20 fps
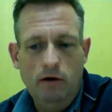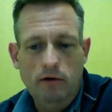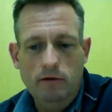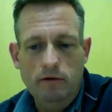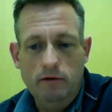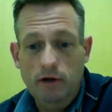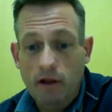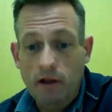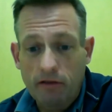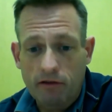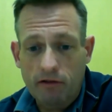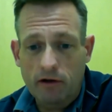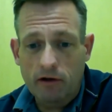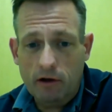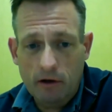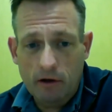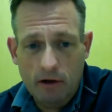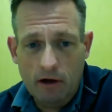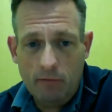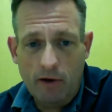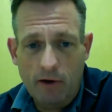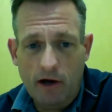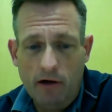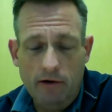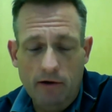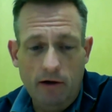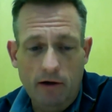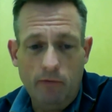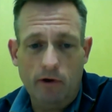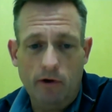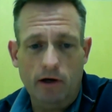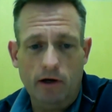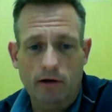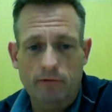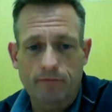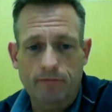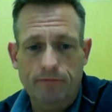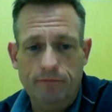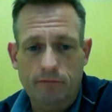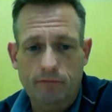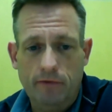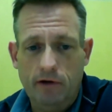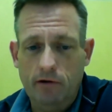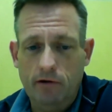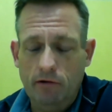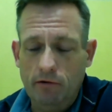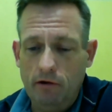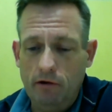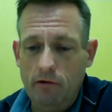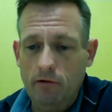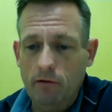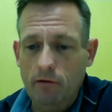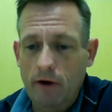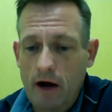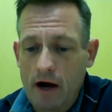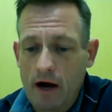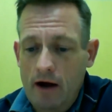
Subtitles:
nothing about networking. They don't know